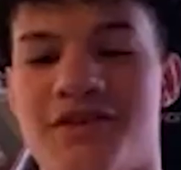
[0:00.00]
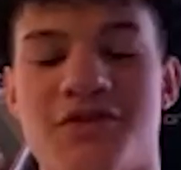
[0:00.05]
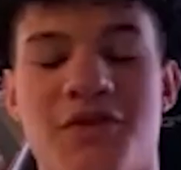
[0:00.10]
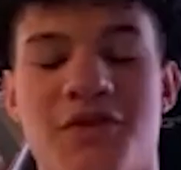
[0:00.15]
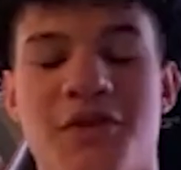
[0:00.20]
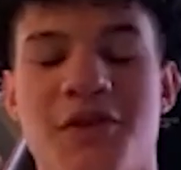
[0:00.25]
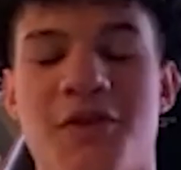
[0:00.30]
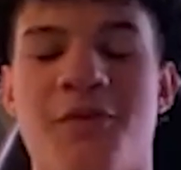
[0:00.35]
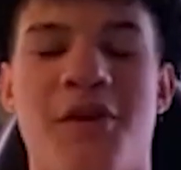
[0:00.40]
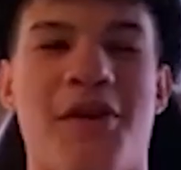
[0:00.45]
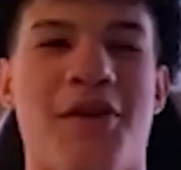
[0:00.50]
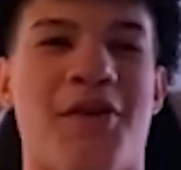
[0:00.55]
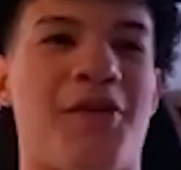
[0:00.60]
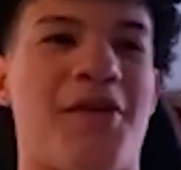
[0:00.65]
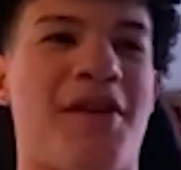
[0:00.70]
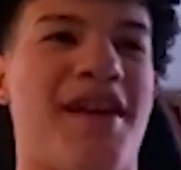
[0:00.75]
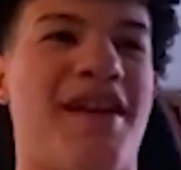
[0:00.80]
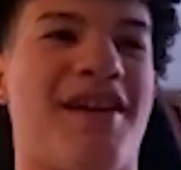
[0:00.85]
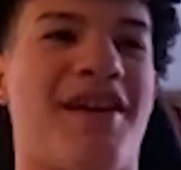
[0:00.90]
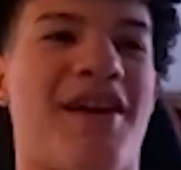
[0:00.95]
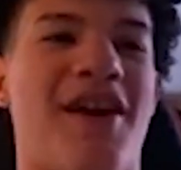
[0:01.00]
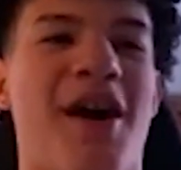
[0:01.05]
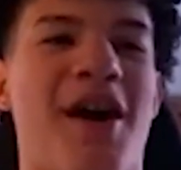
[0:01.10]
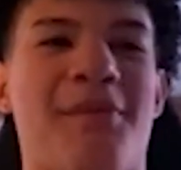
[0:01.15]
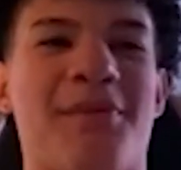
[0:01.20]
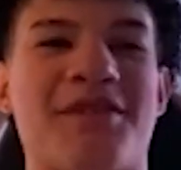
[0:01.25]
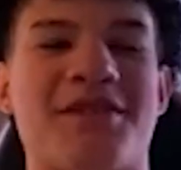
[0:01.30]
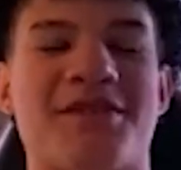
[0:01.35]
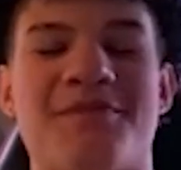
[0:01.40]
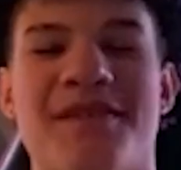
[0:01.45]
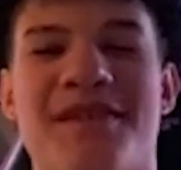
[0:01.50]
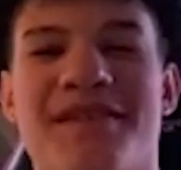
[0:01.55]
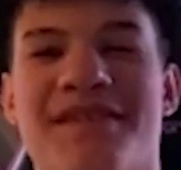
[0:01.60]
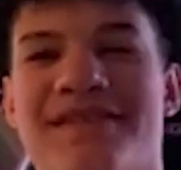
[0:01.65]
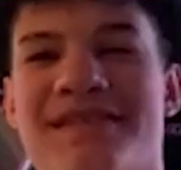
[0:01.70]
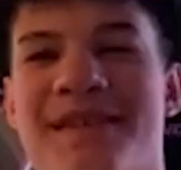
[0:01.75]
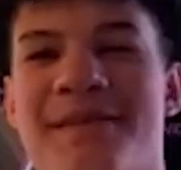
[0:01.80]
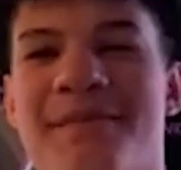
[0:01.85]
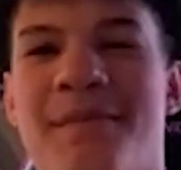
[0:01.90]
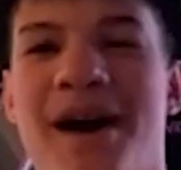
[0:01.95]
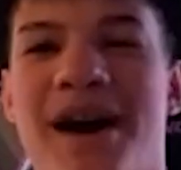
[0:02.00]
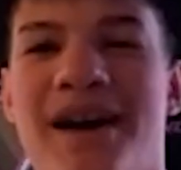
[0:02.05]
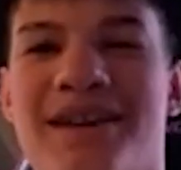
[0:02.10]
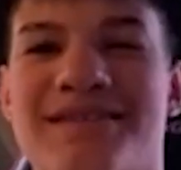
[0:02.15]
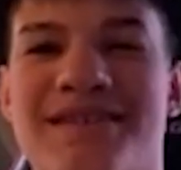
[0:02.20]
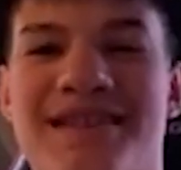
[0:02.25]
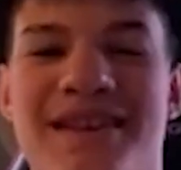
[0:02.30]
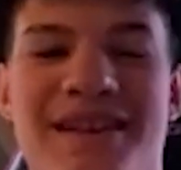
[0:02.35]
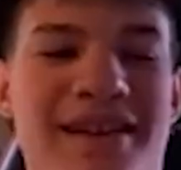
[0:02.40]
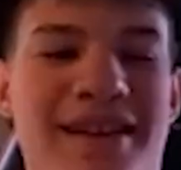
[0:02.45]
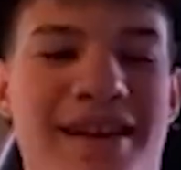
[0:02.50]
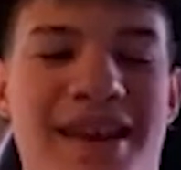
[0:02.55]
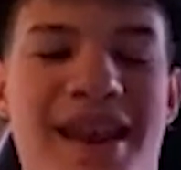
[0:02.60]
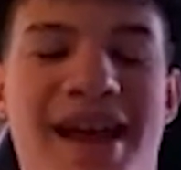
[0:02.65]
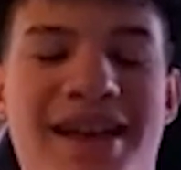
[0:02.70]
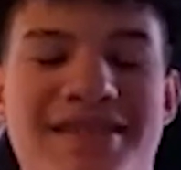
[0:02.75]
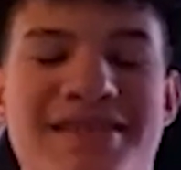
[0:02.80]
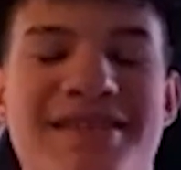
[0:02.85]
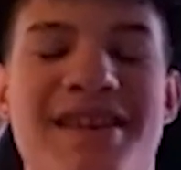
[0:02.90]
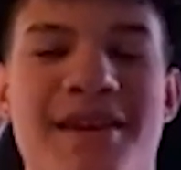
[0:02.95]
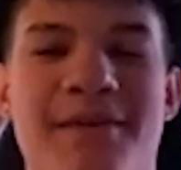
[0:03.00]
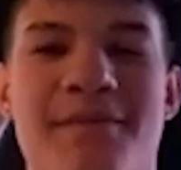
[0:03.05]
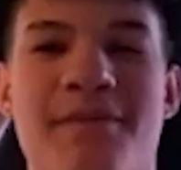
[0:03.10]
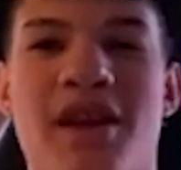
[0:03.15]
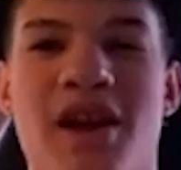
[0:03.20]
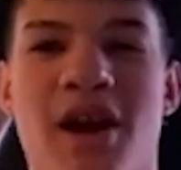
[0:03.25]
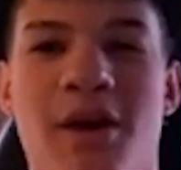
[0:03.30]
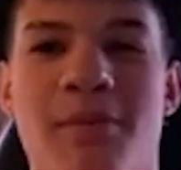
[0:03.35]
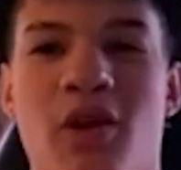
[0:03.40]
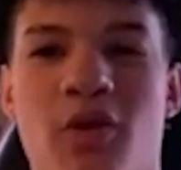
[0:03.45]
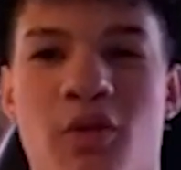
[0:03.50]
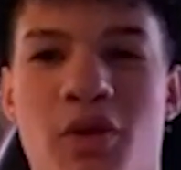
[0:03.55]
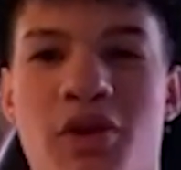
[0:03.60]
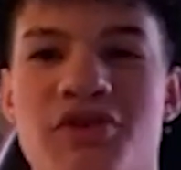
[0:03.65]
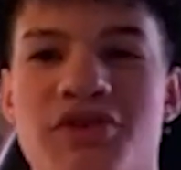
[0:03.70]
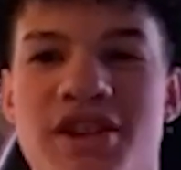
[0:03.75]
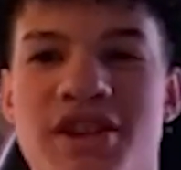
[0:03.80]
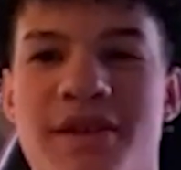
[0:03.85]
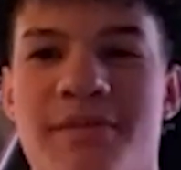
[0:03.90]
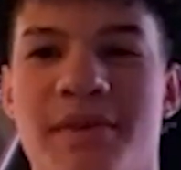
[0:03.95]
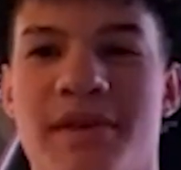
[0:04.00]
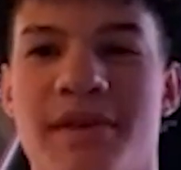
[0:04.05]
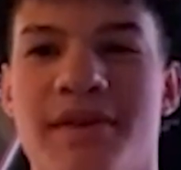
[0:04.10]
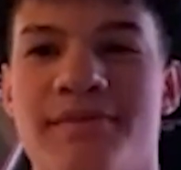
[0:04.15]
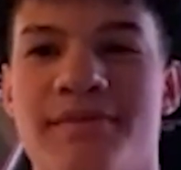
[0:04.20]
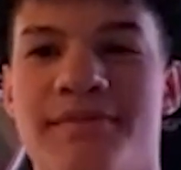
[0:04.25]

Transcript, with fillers: only one great accomplishment in boxing, and I see him becoming a world champion.